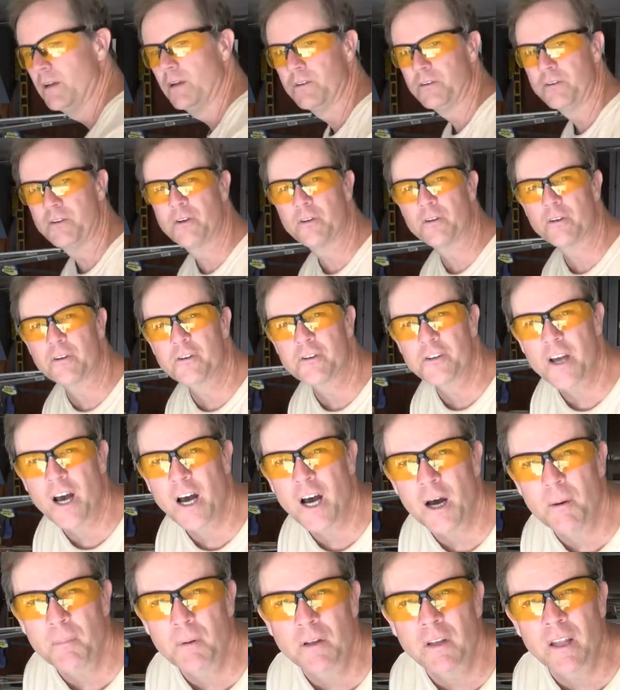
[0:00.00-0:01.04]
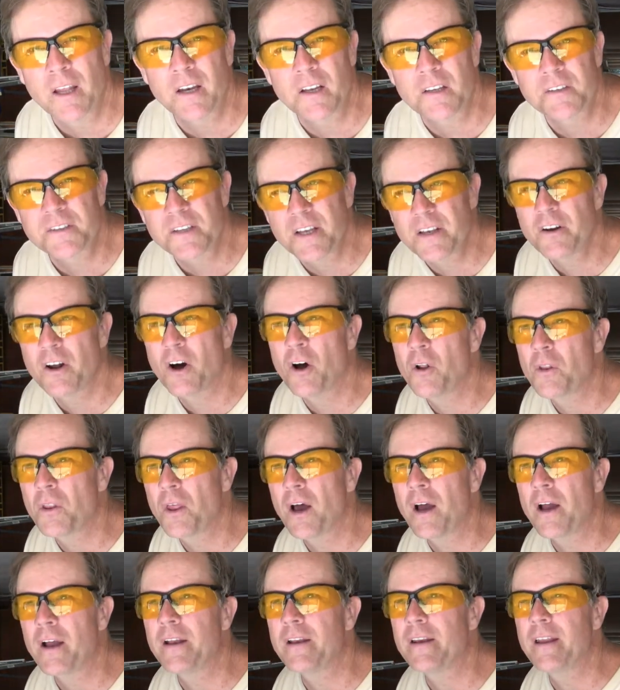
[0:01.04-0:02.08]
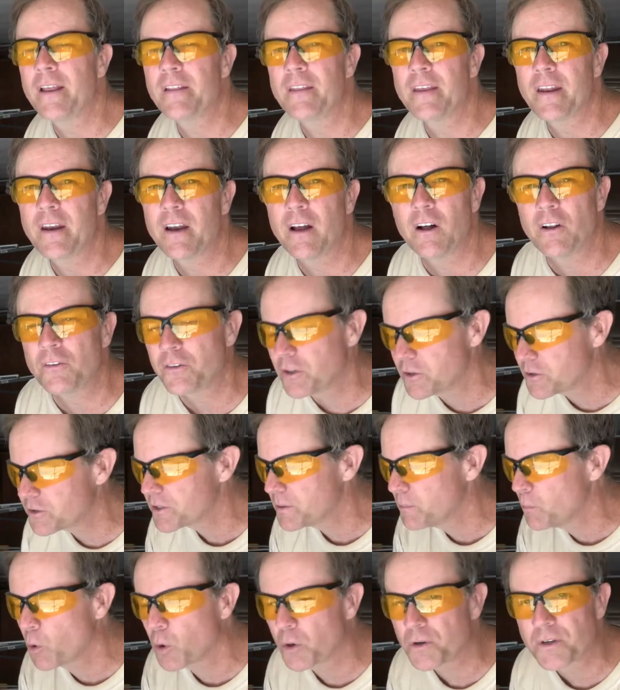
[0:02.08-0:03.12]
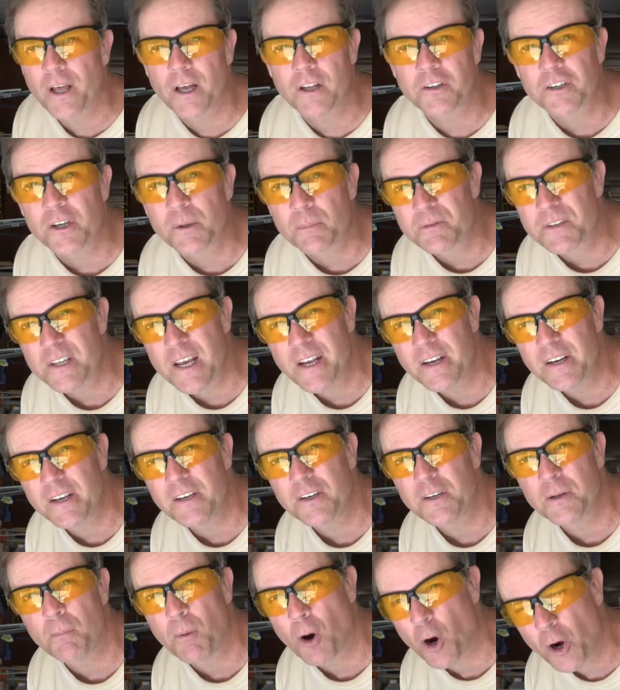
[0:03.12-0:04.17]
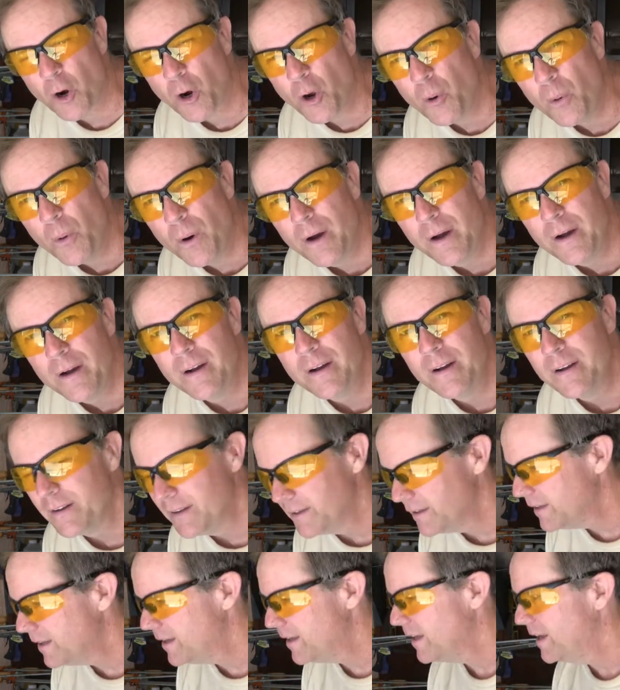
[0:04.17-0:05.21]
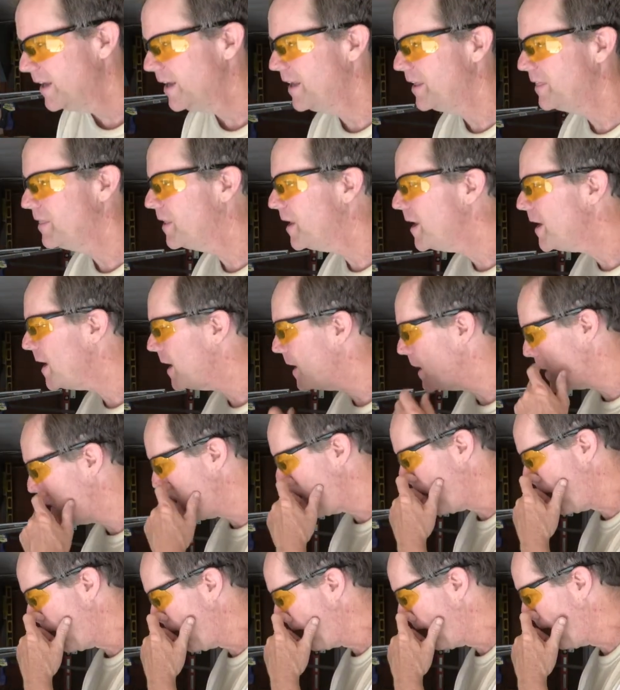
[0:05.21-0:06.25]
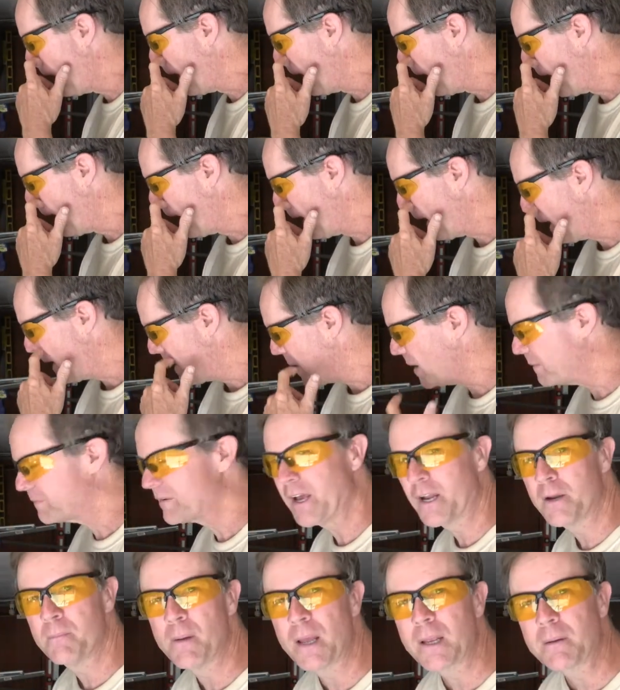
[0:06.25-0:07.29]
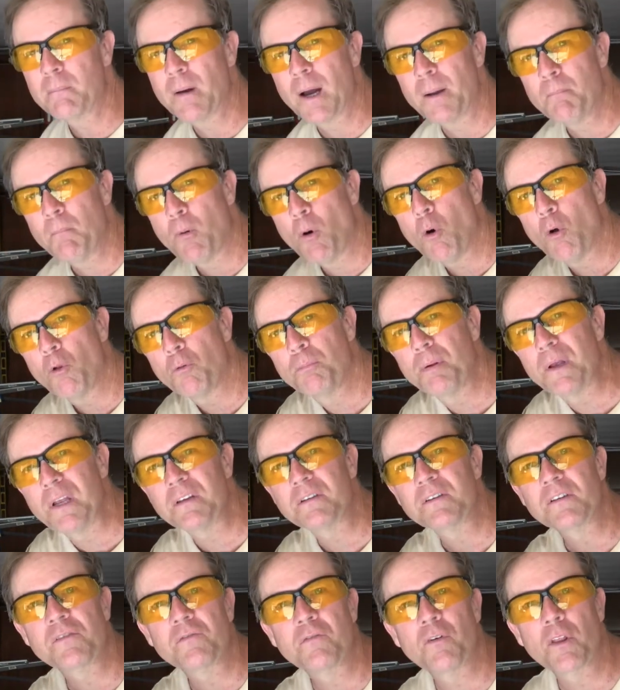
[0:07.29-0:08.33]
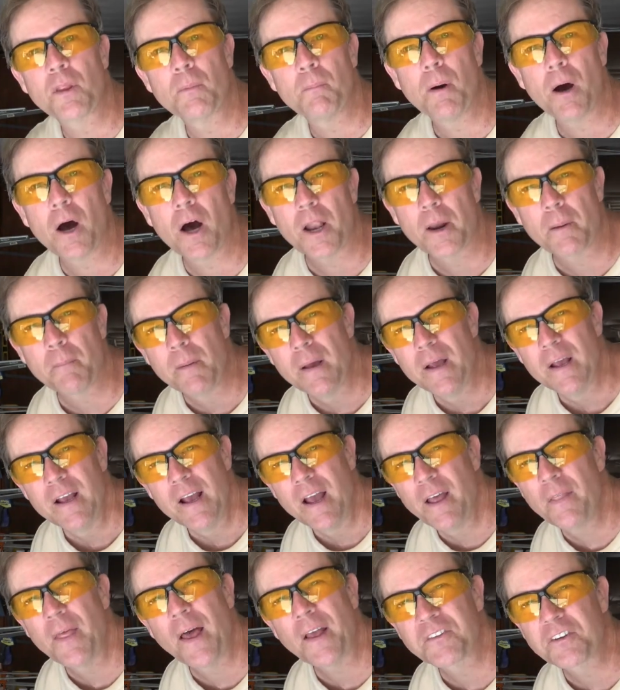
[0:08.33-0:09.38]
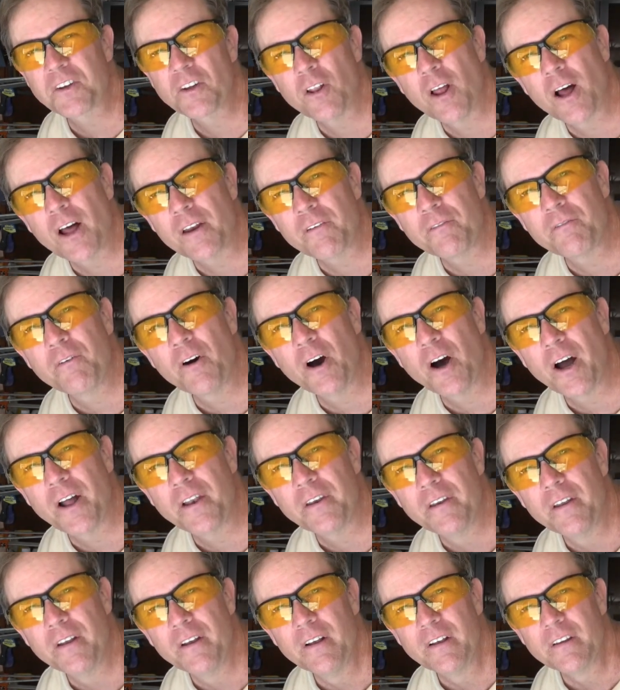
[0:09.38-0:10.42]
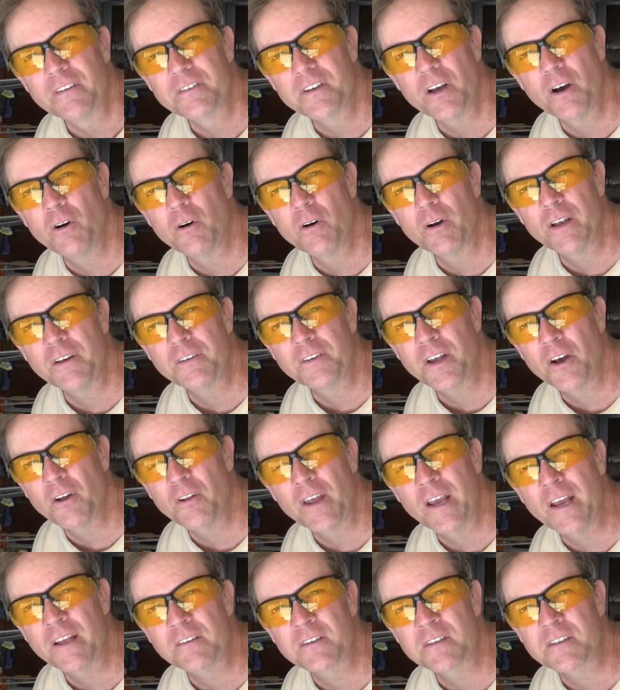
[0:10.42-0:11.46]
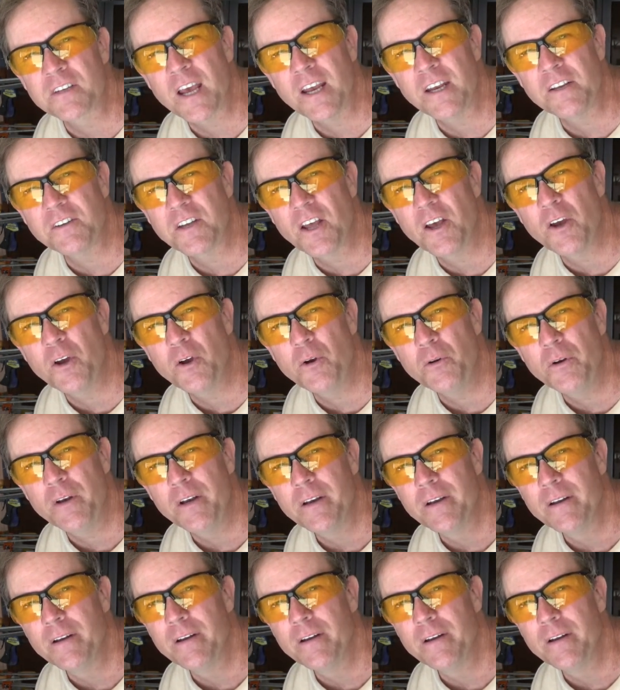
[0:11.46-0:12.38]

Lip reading: do their job and let it sit all night, and then I'll do some more touch-up sanding tomorrow. And then I've got to make my mold pieces for the bottom, and that's a lot of fun. So until then, stay tuned